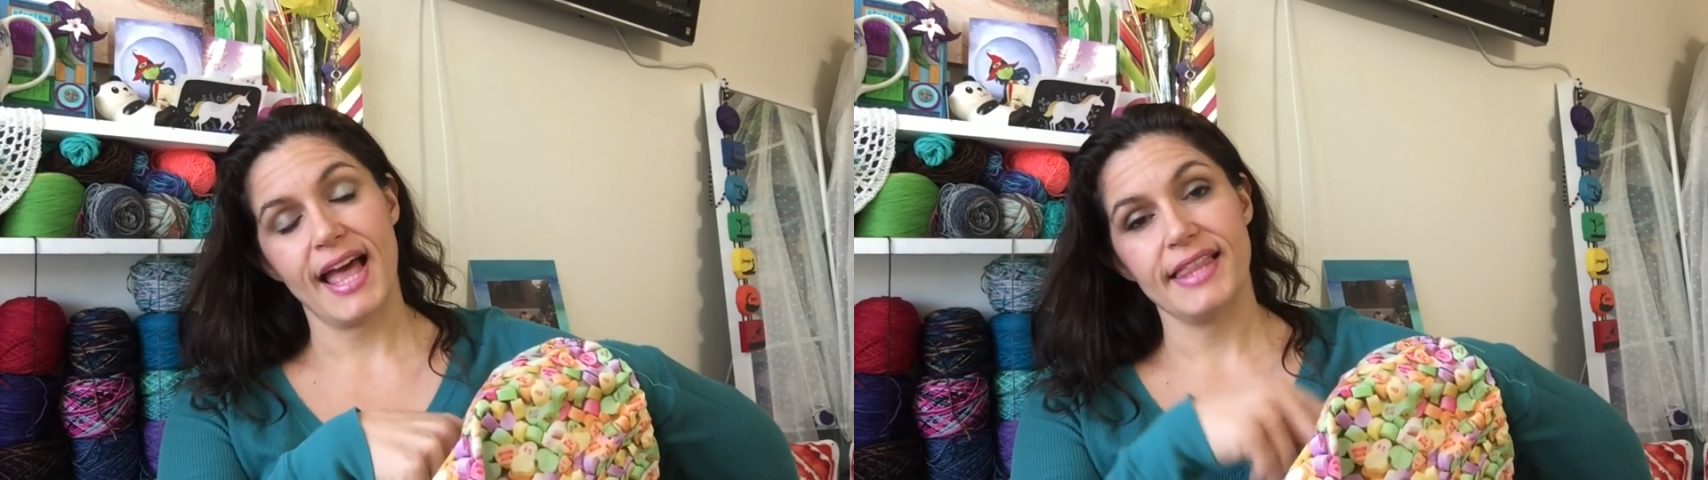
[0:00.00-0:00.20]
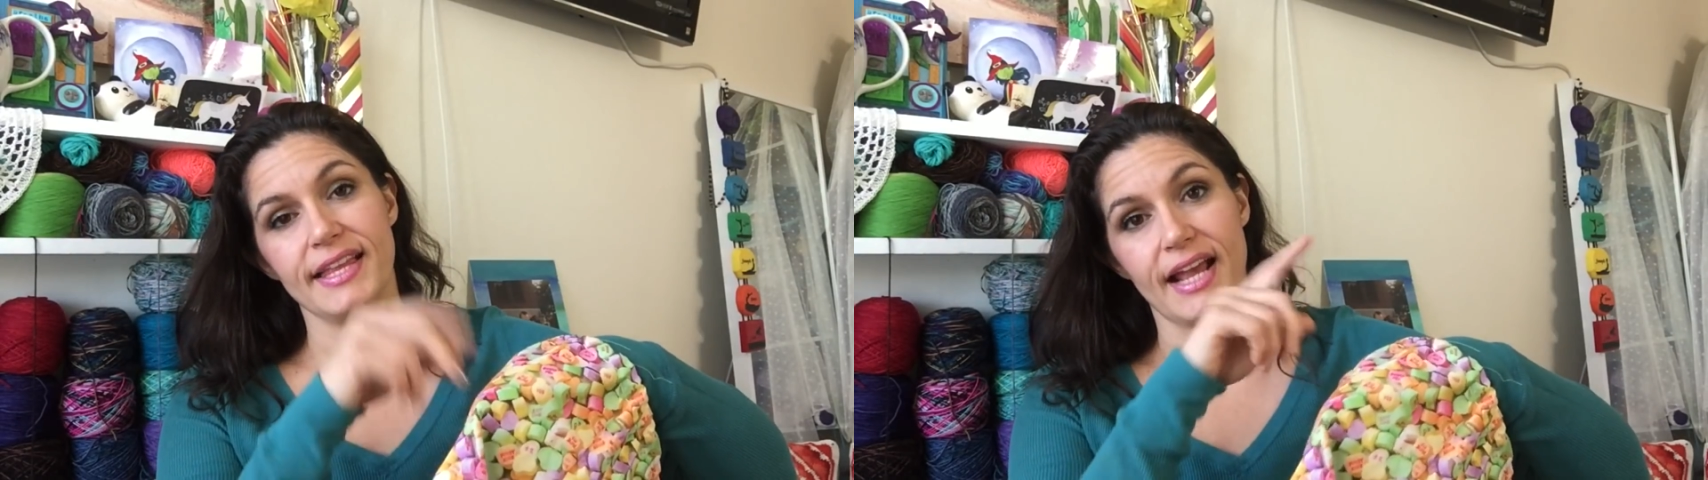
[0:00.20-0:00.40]

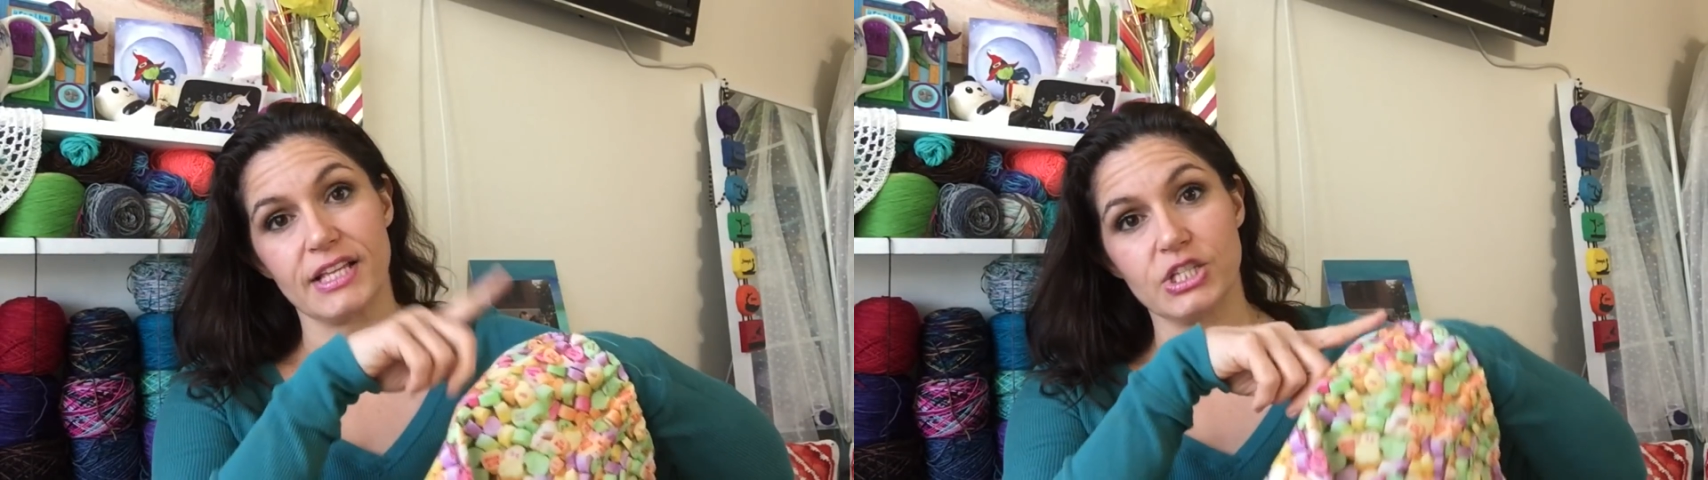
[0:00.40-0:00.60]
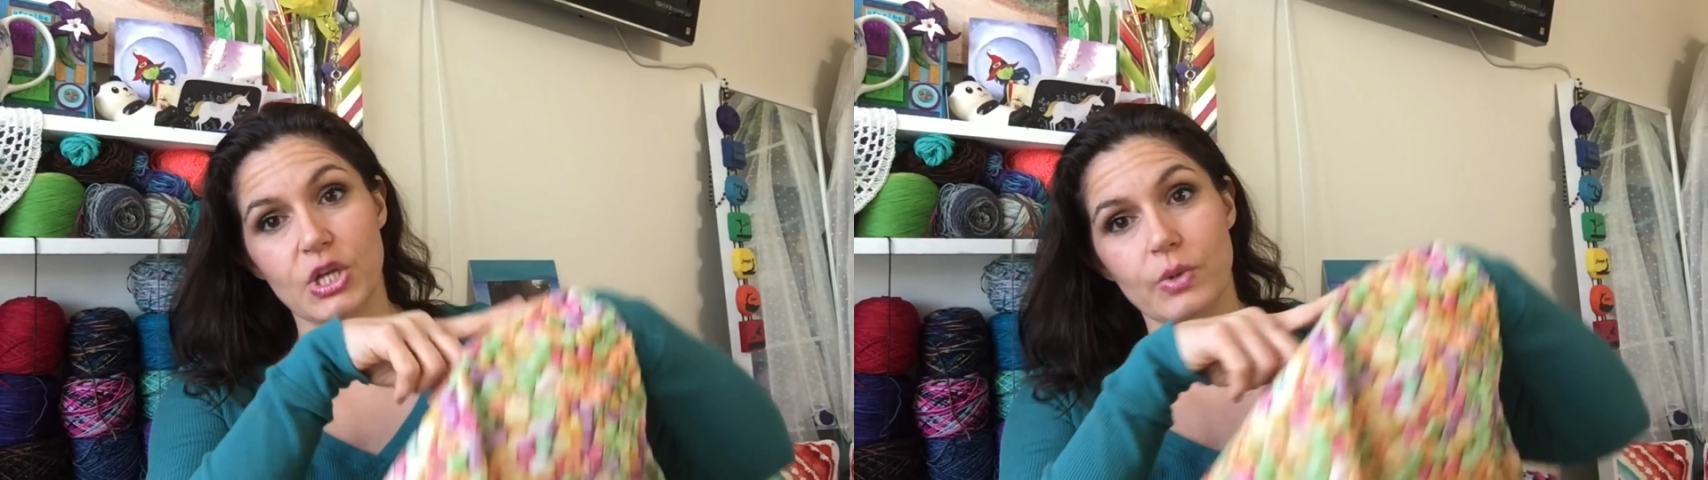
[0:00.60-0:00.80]
and then
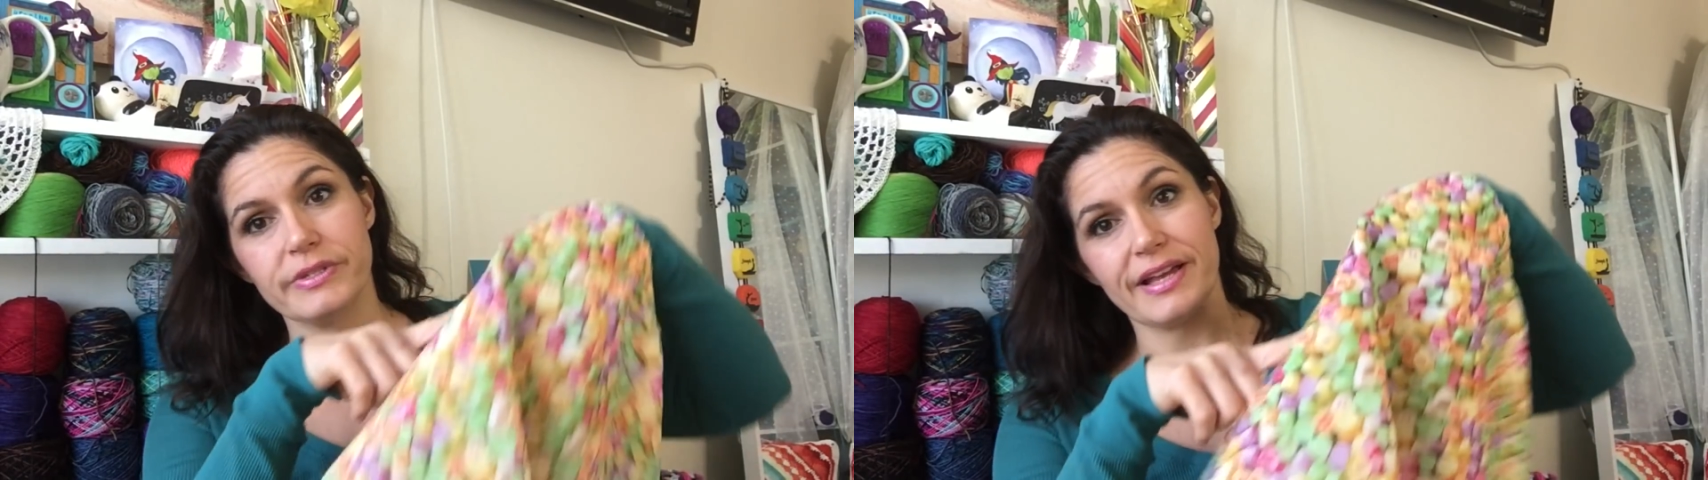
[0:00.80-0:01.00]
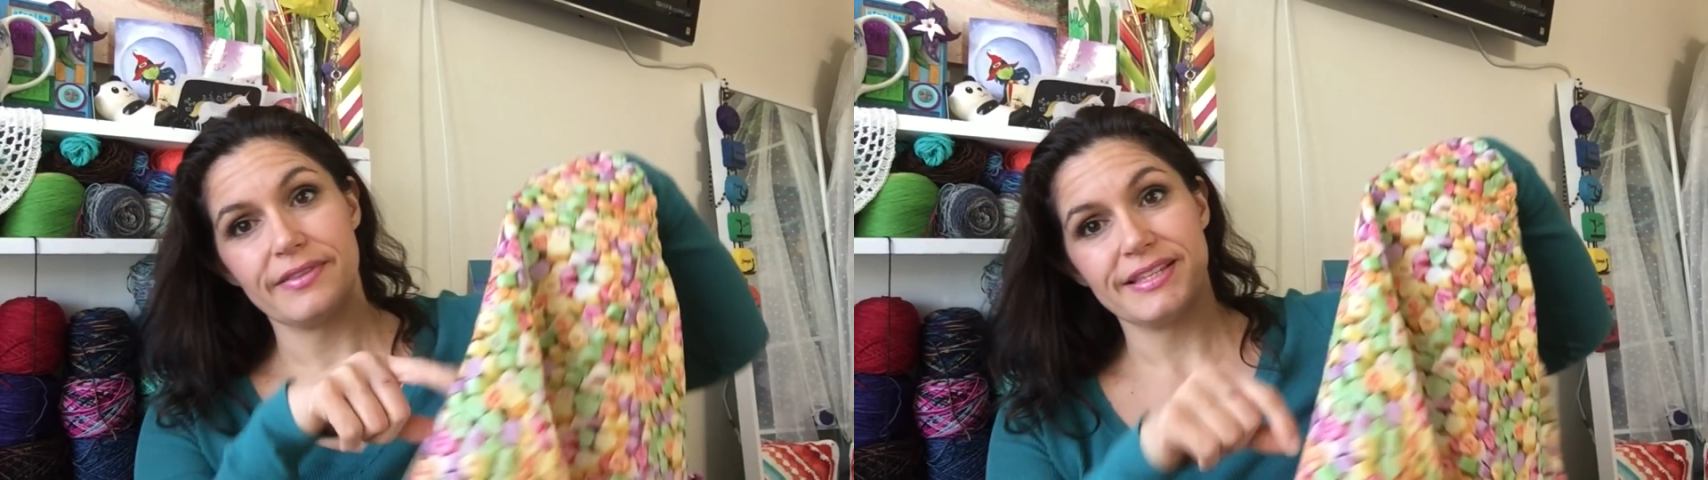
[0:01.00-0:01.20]
I
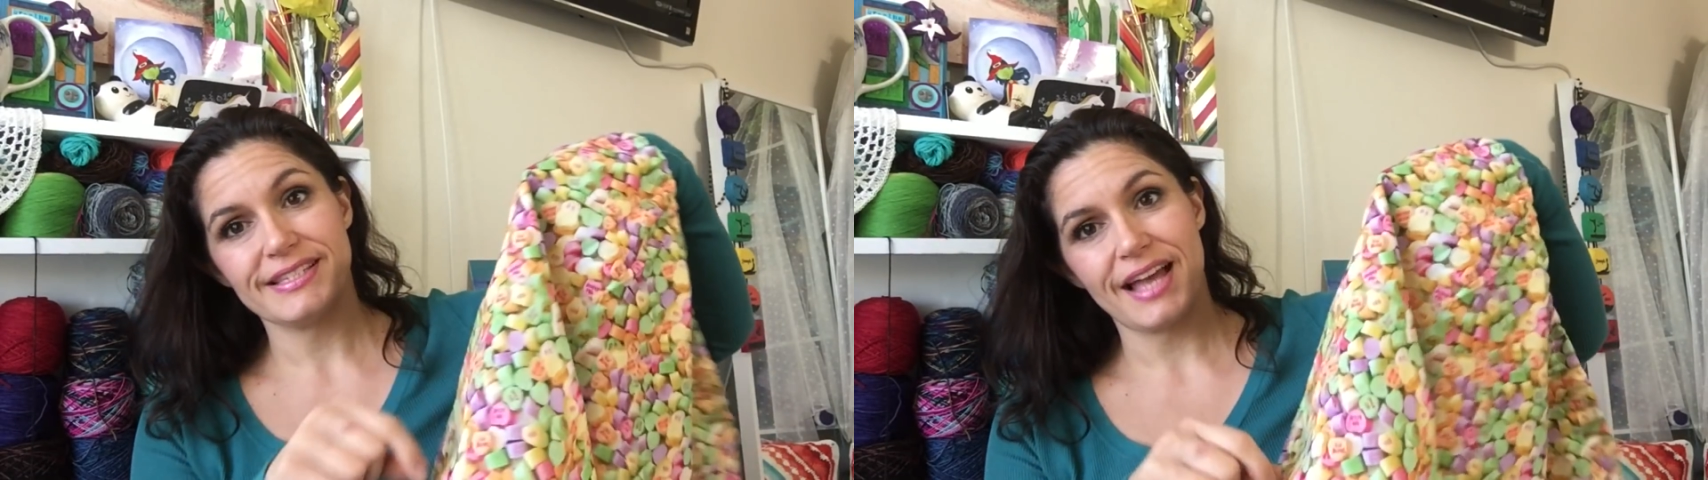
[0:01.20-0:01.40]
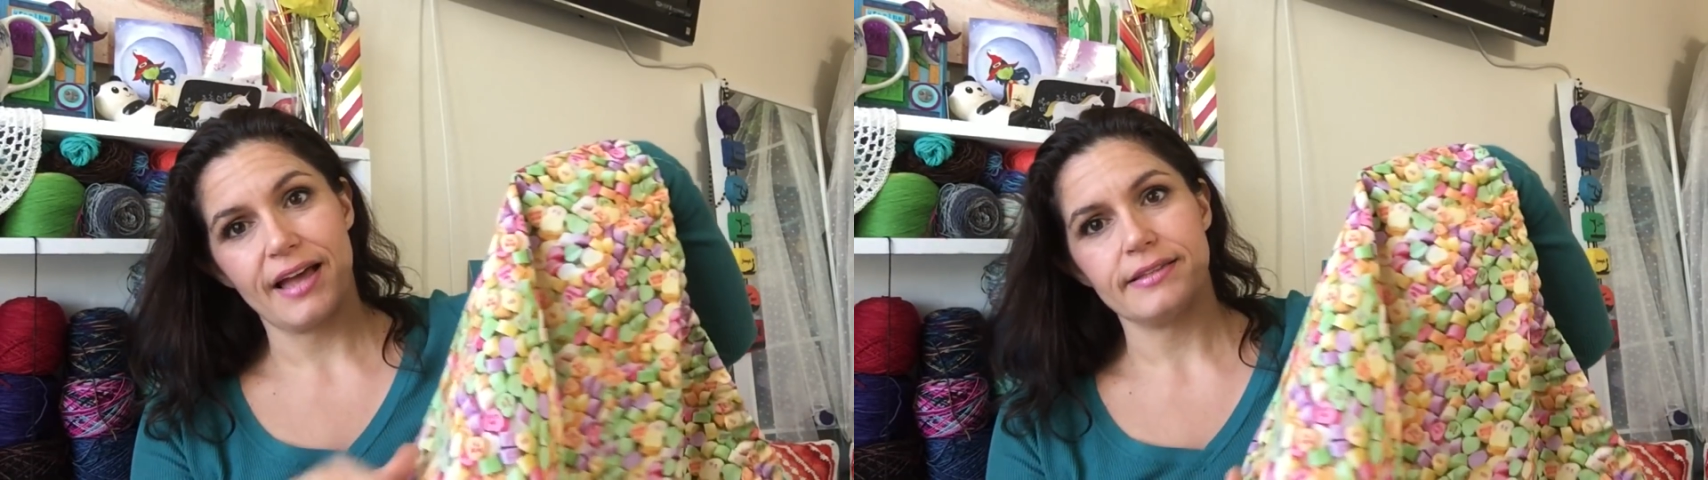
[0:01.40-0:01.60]
sewed down the
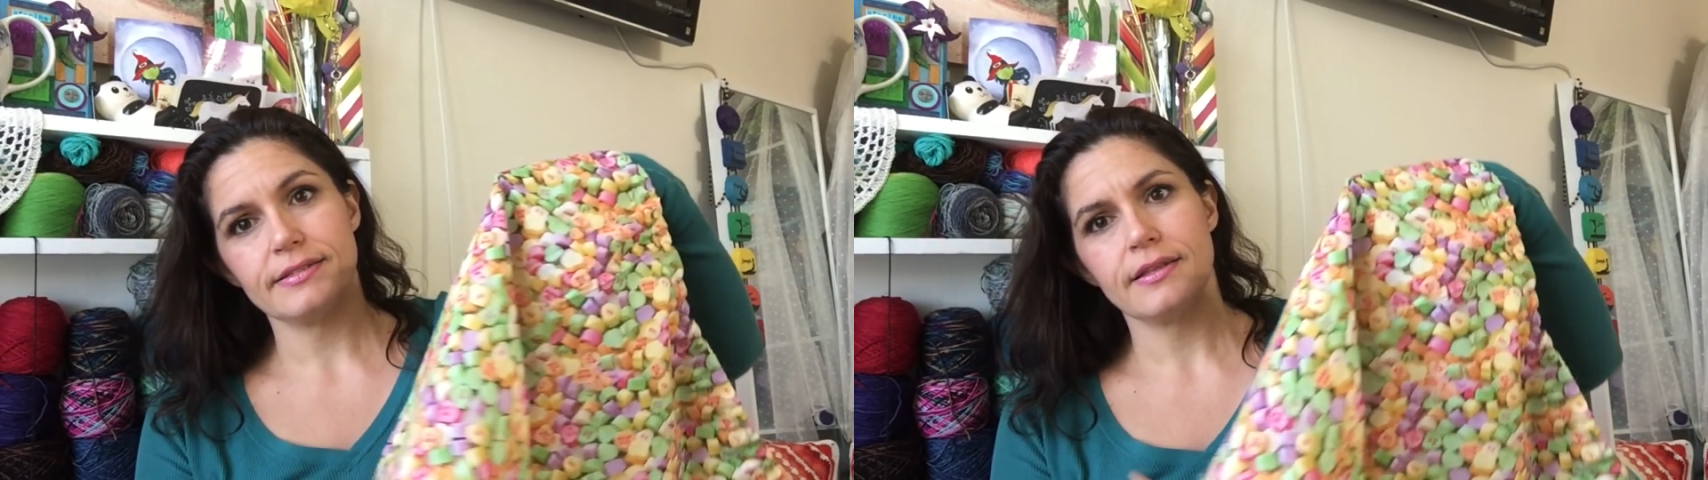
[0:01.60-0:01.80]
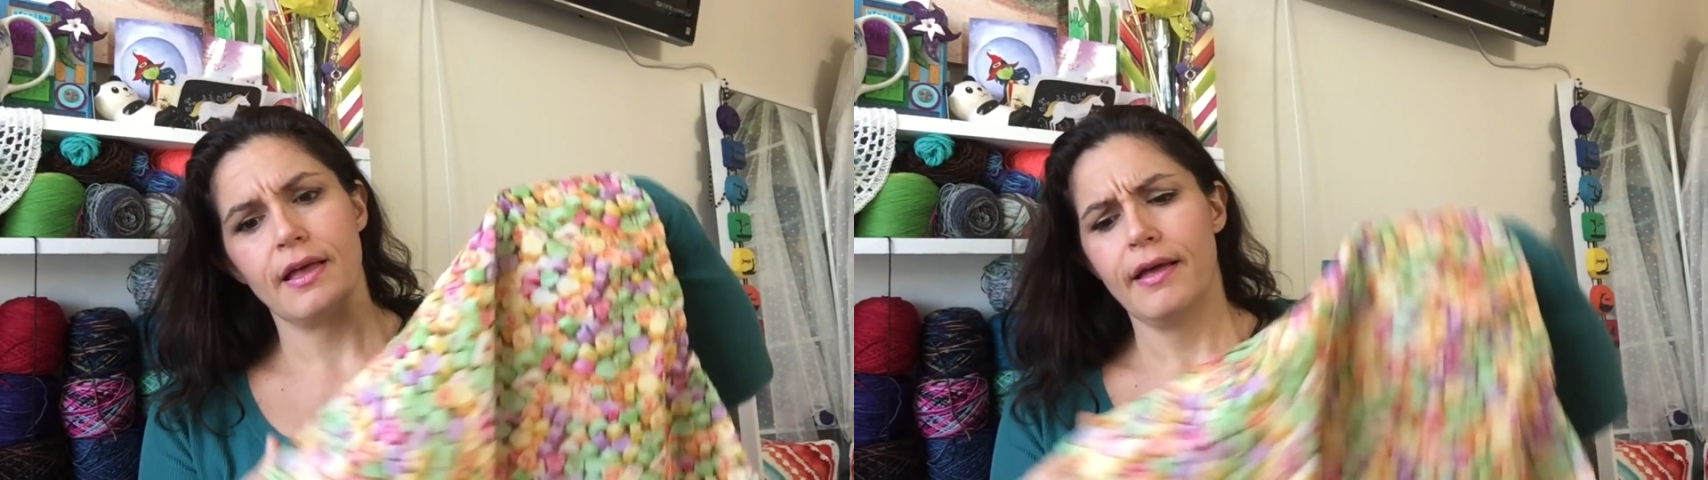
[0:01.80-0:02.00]

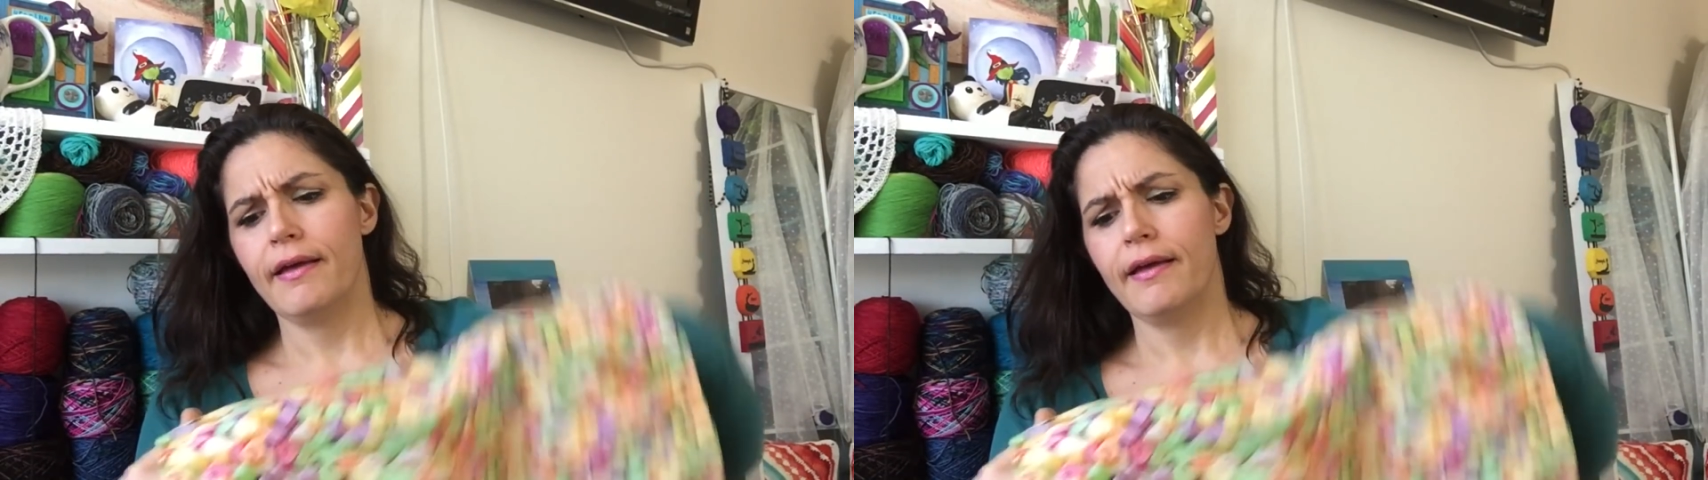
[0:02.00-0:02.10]
sides,